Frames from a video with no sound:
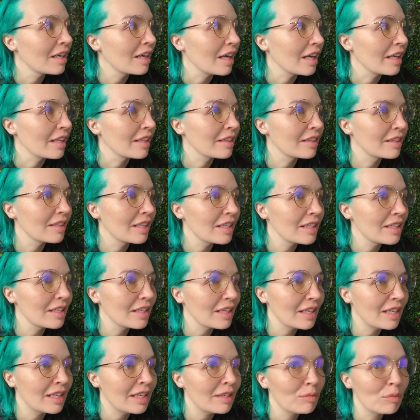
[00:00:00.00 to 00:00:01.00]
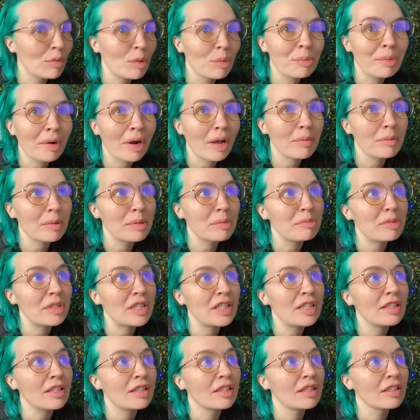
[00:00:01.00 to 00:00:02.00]
I think it will probably
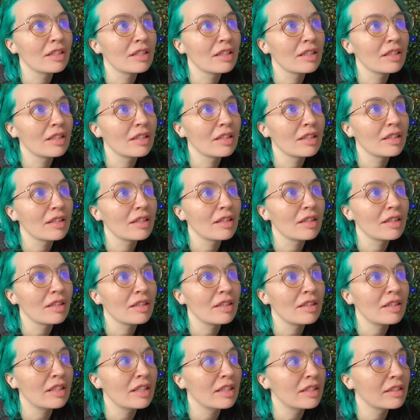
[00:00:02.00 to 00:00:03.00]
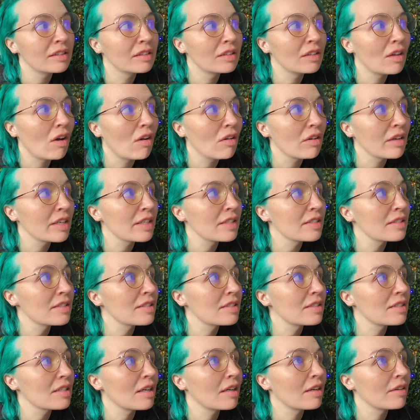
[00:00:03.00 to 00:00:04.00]
be the
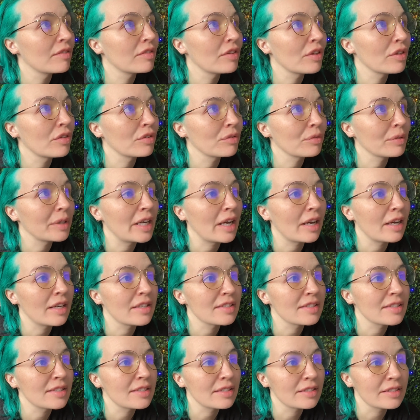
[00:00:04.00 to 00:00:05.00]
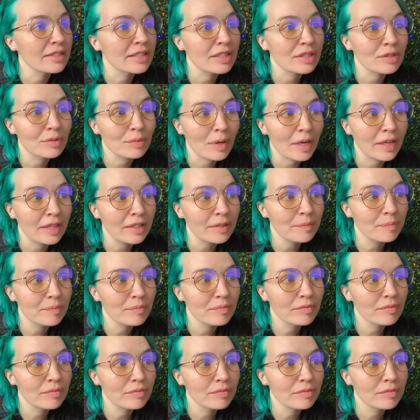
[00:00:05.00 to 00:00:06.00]
longest of the three I still need to write.
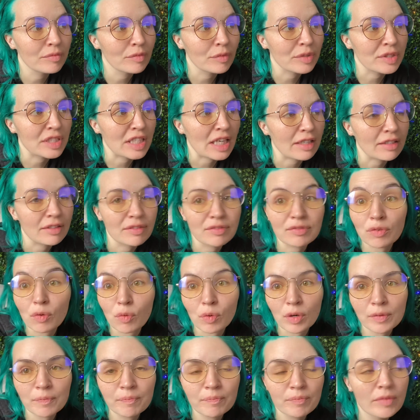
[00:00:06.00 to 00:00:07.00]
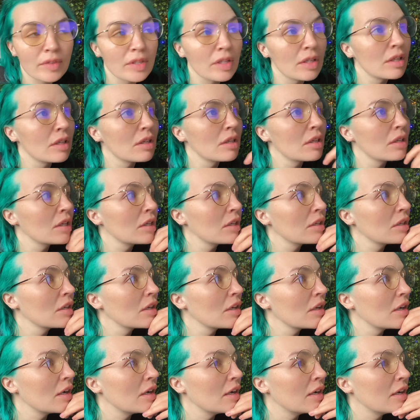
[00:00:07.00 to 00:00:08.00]
Well, technically four.
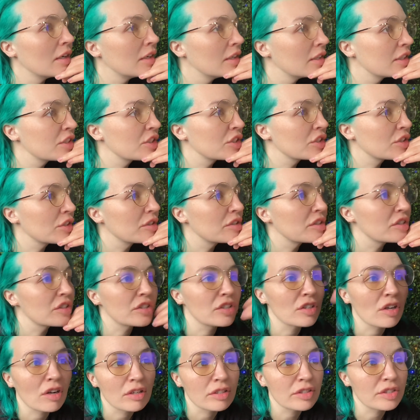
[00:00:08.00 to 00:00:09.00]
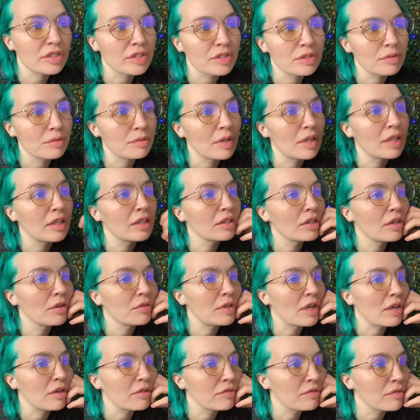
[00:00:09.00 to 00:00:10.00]
Uh, should start to uh, go
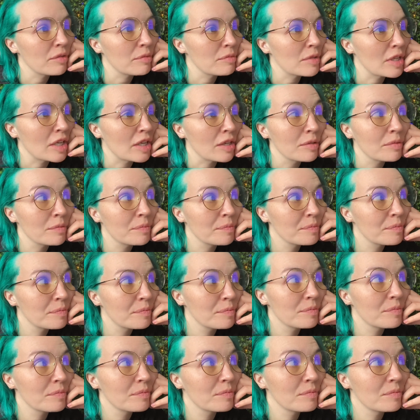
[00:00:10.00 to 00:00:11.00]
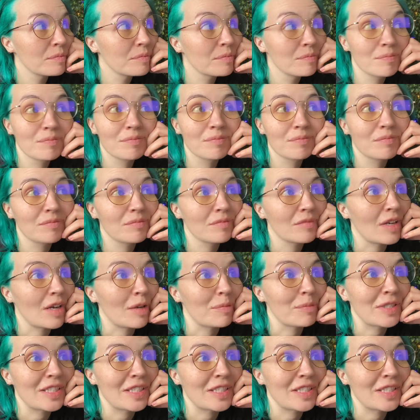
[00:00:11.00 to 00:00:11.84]
down from there. I'm